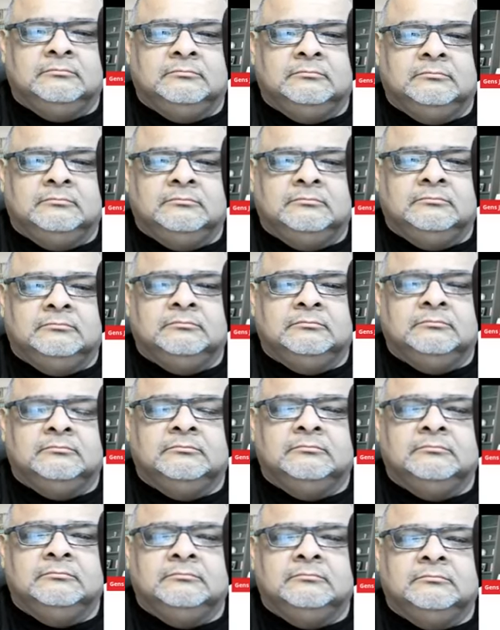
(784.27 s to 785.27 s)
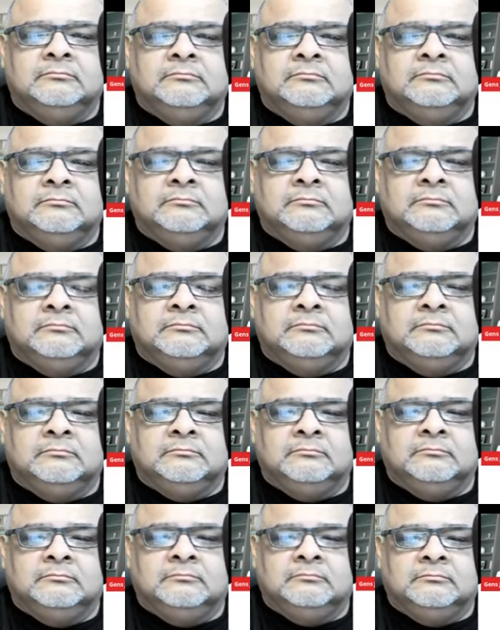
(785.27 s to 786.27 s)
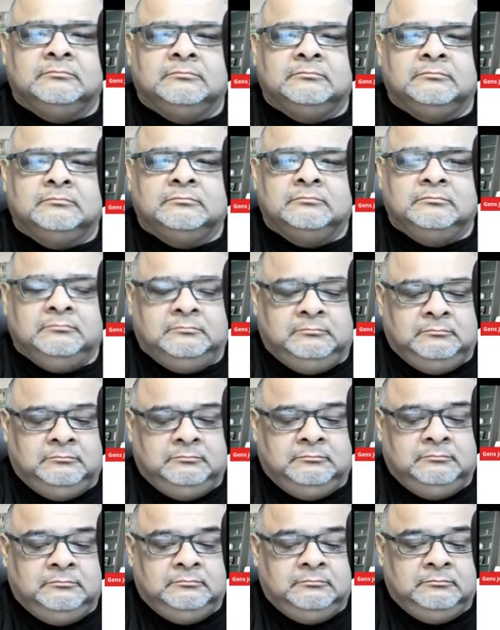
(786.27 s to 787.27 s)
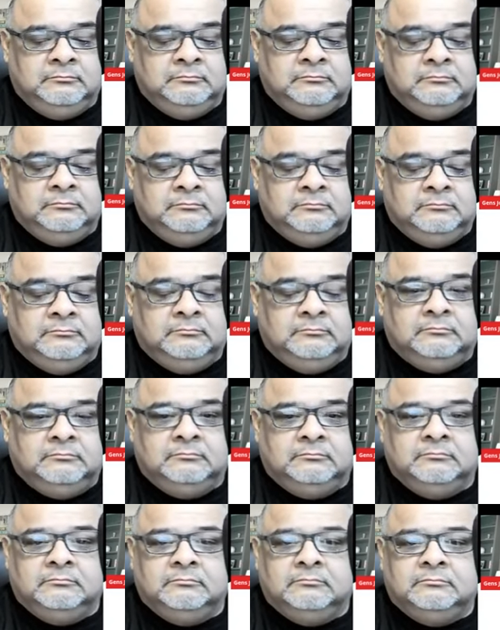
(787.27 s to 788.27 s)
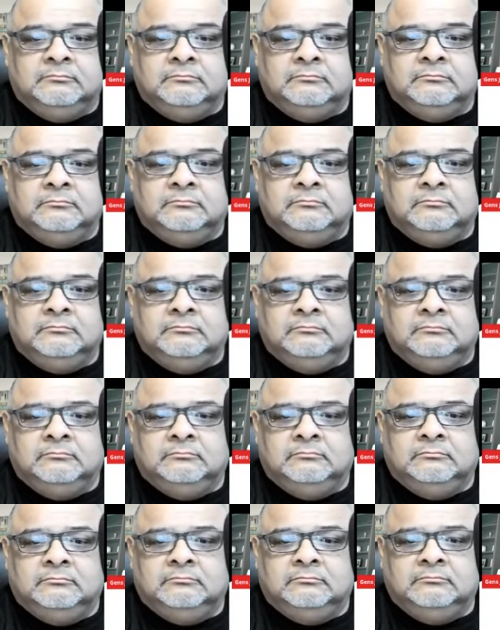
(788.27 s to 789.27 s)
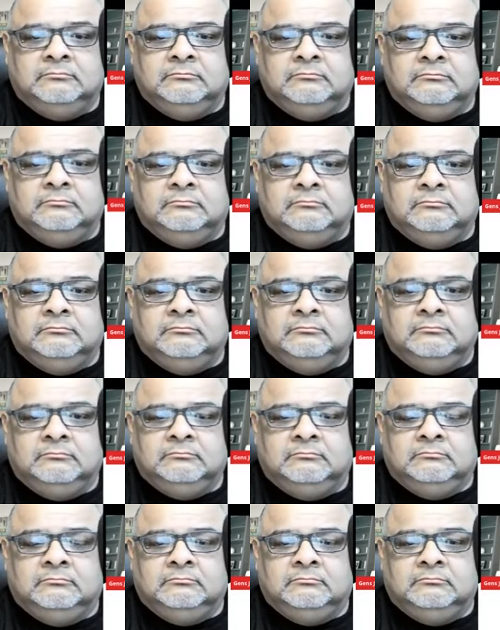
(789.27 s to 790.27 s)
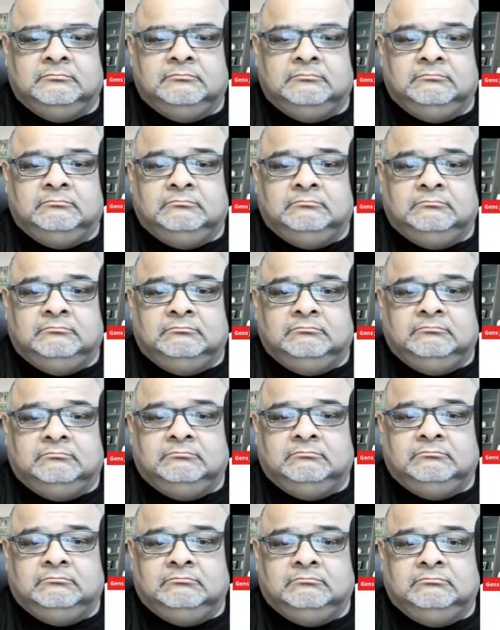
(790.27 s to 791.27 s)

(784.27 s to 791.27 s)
The person shown says nothing.